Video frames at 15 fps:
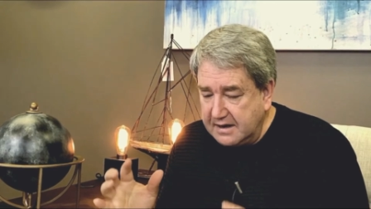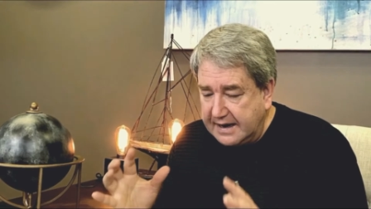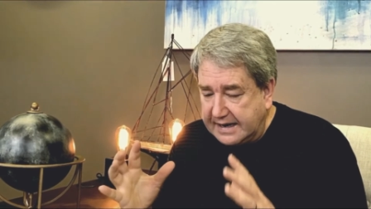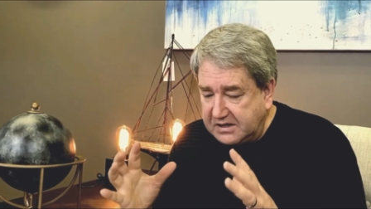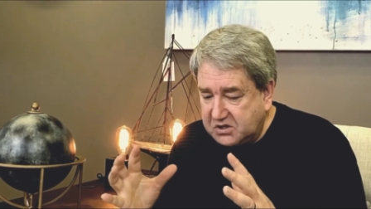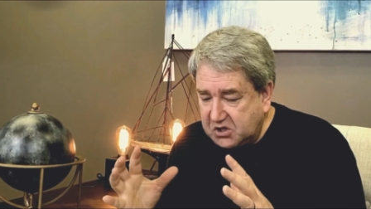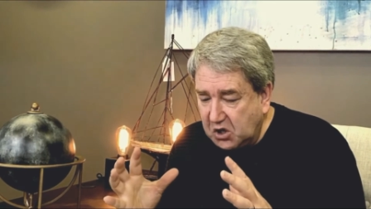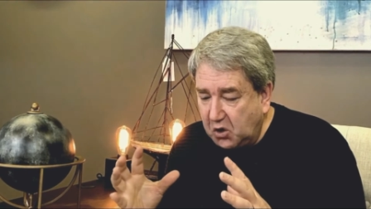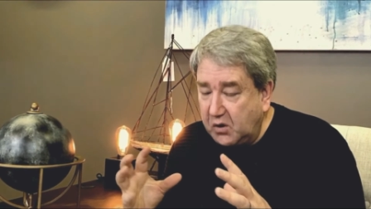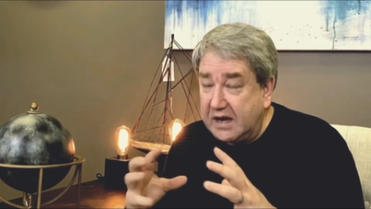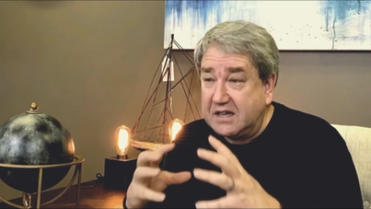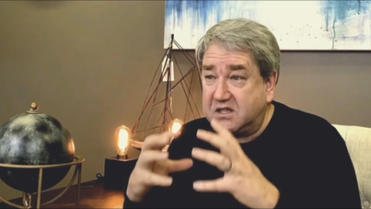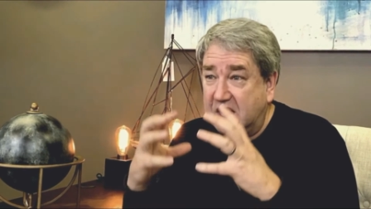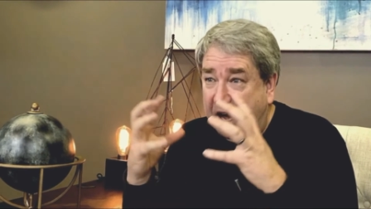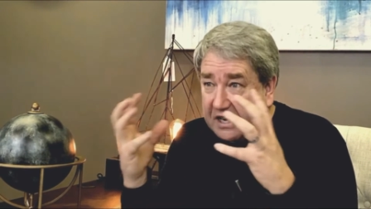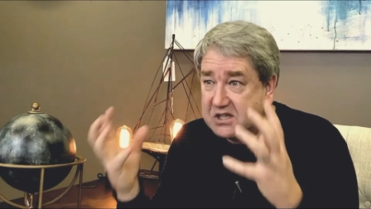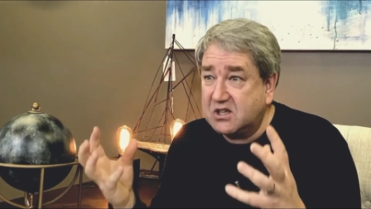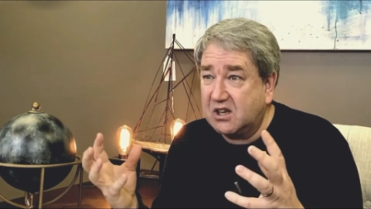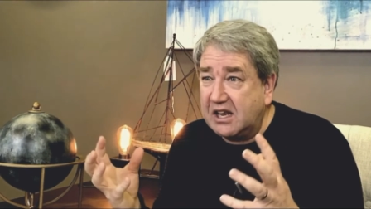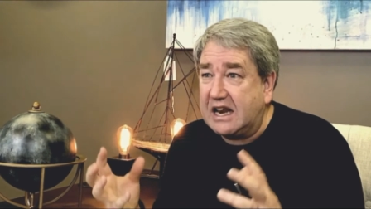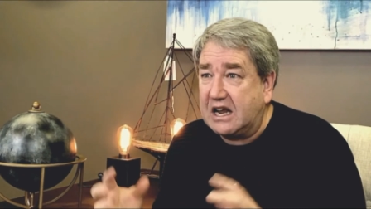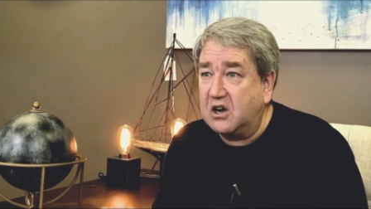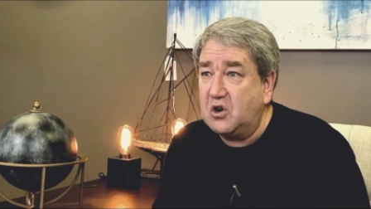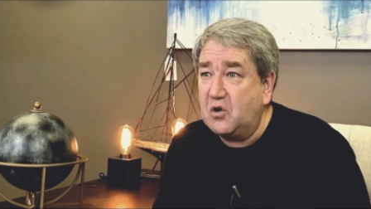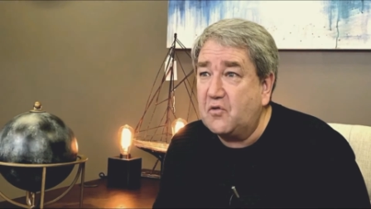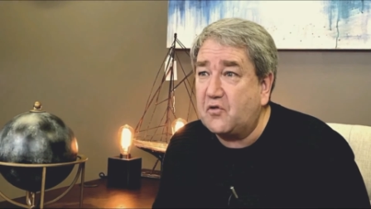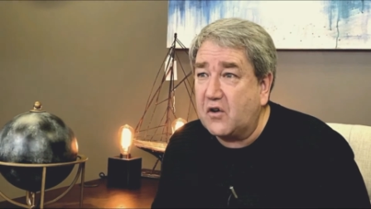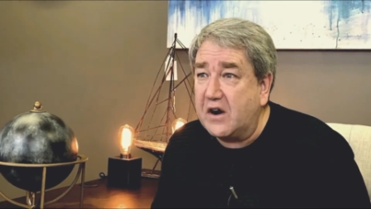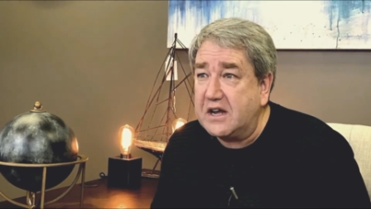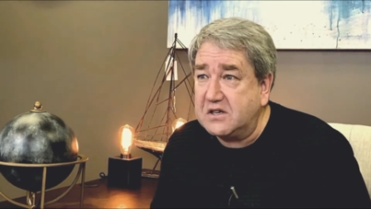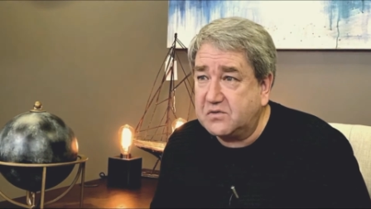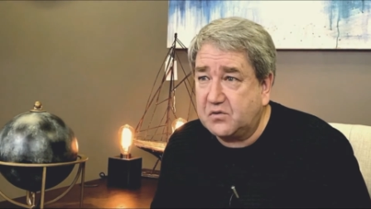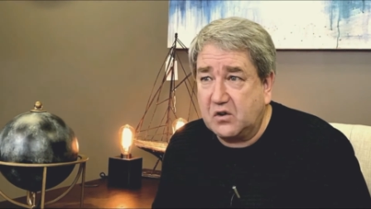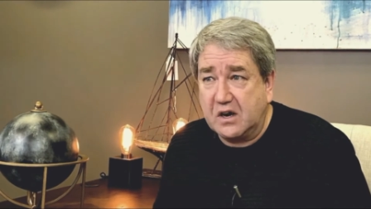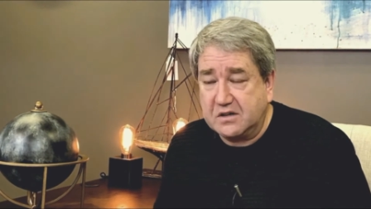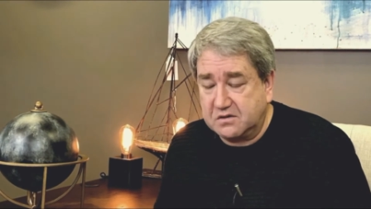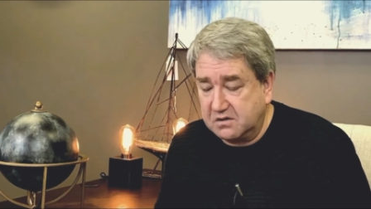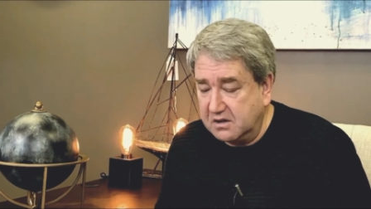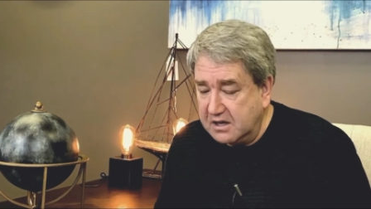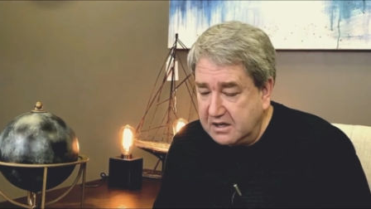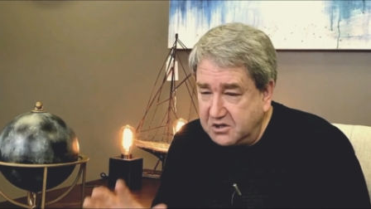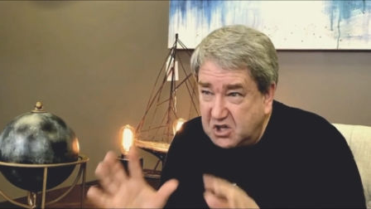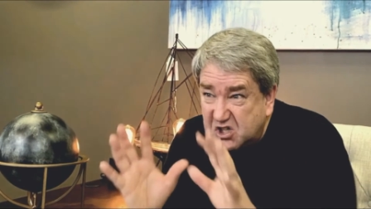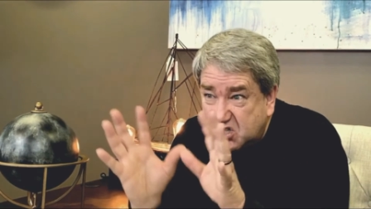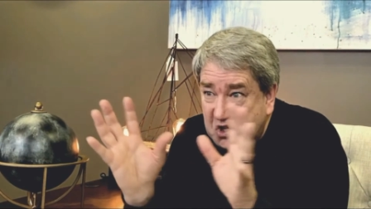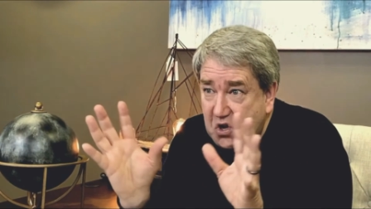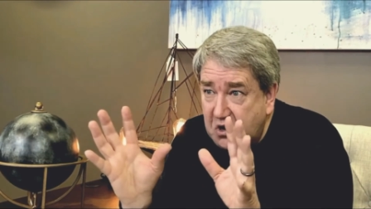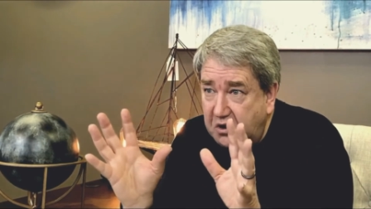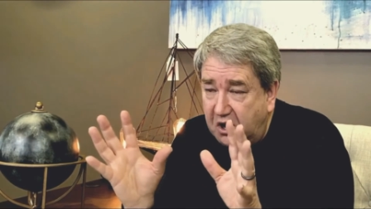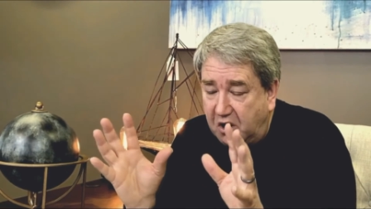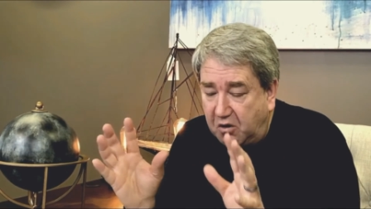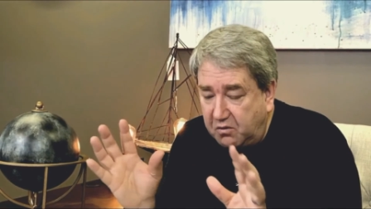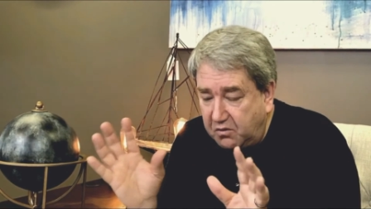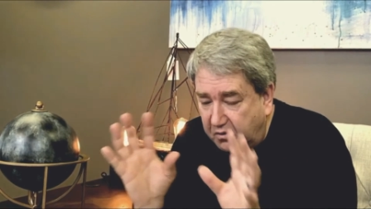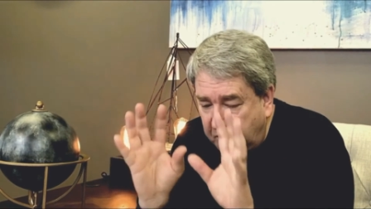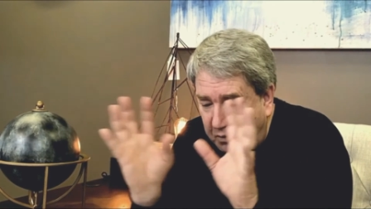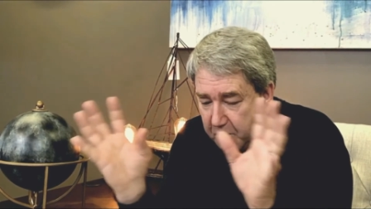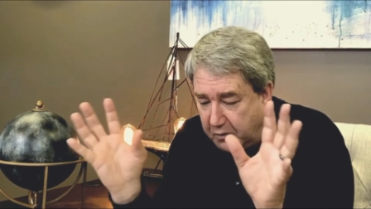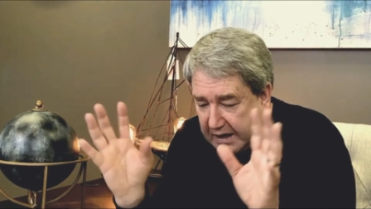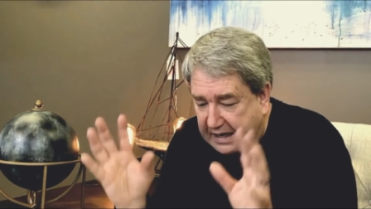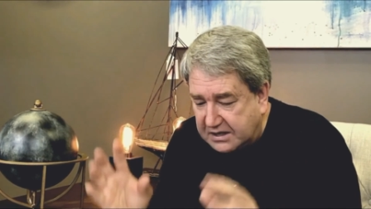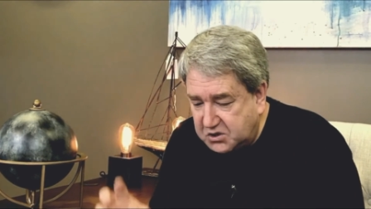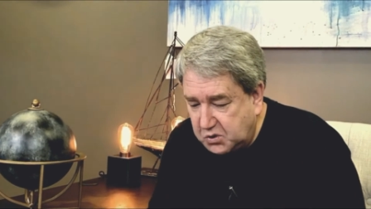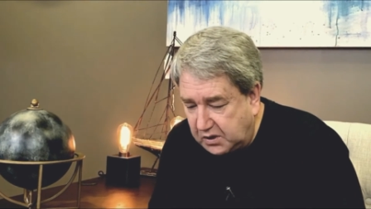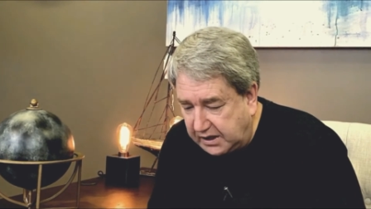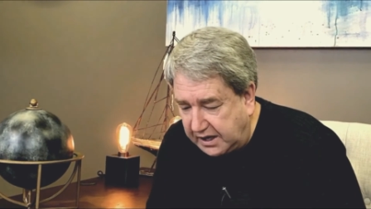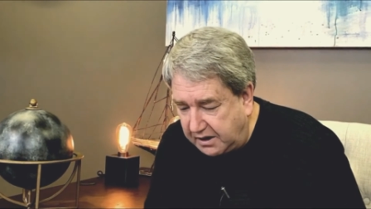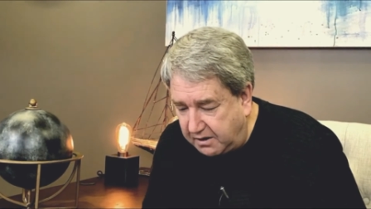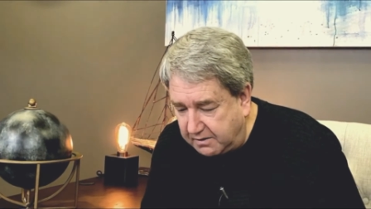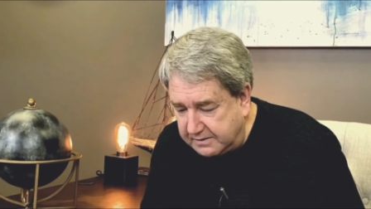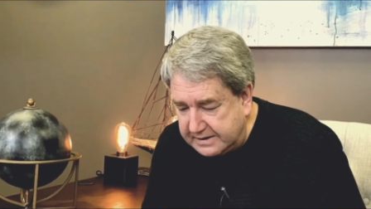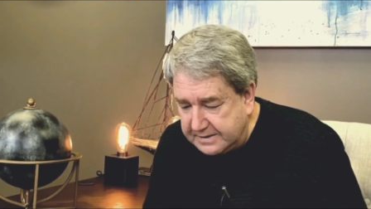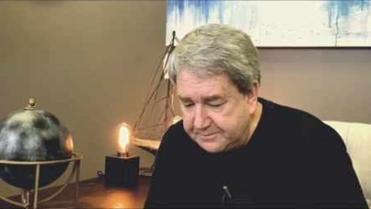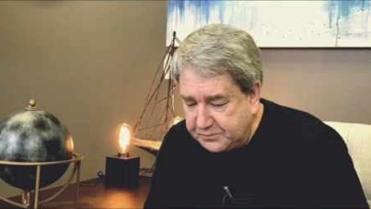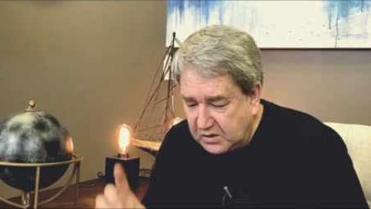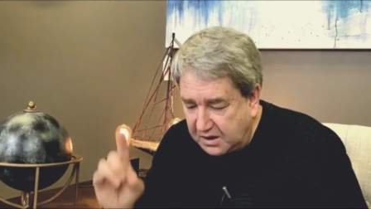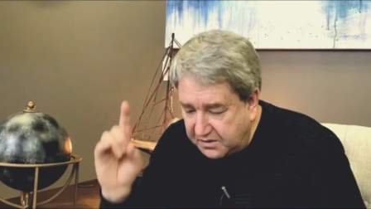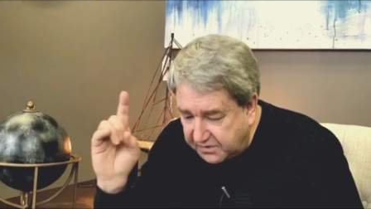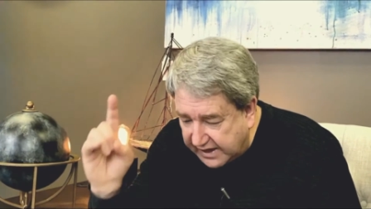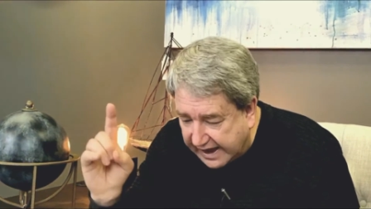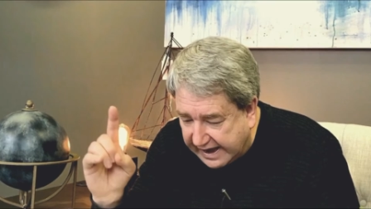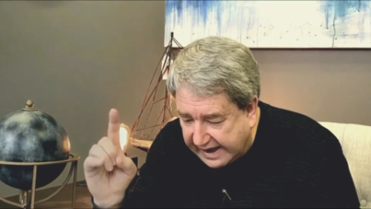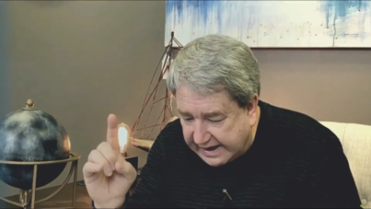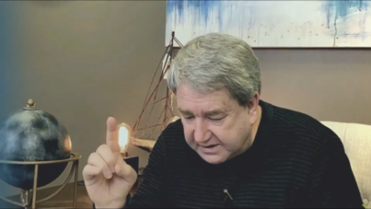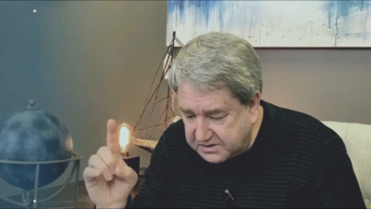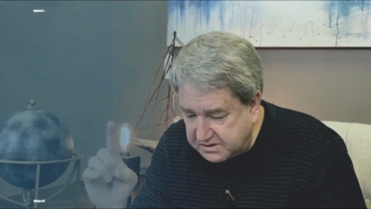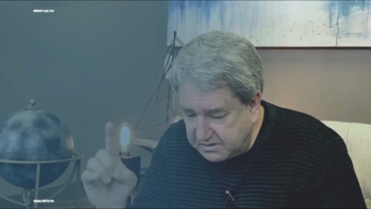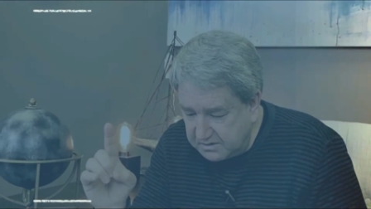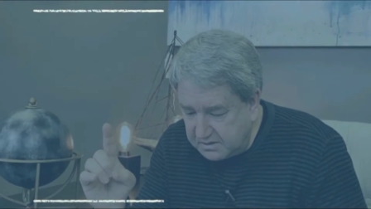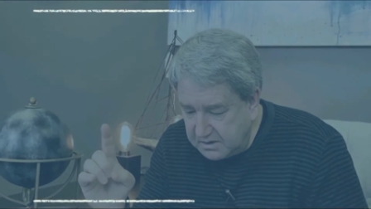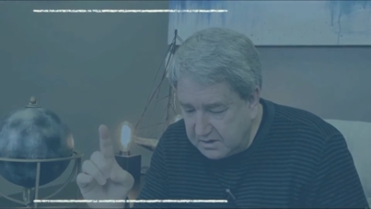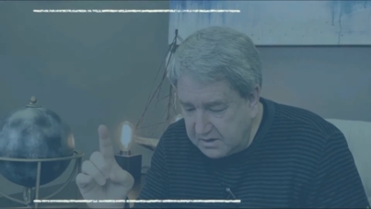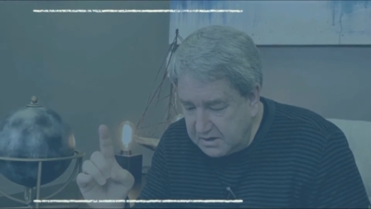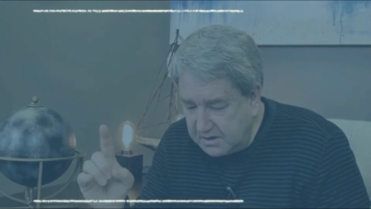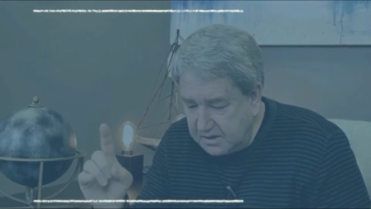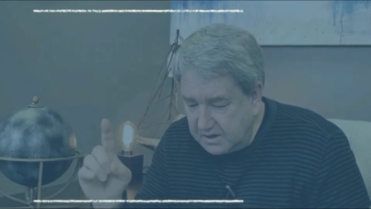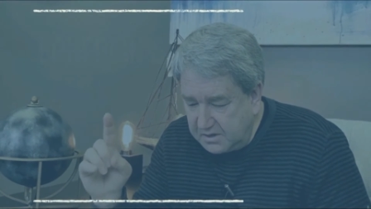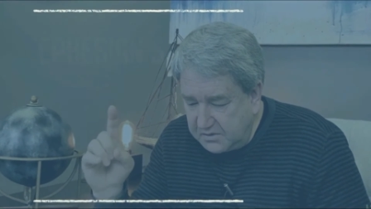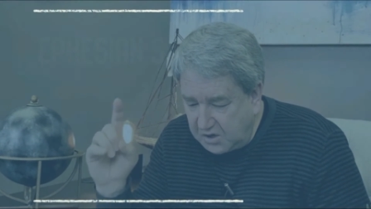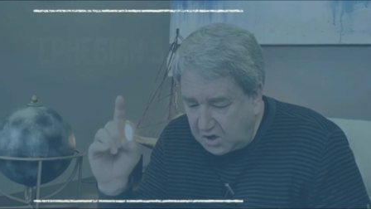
And so it's isolating a new phrase for us, just so you know when we get to it later that the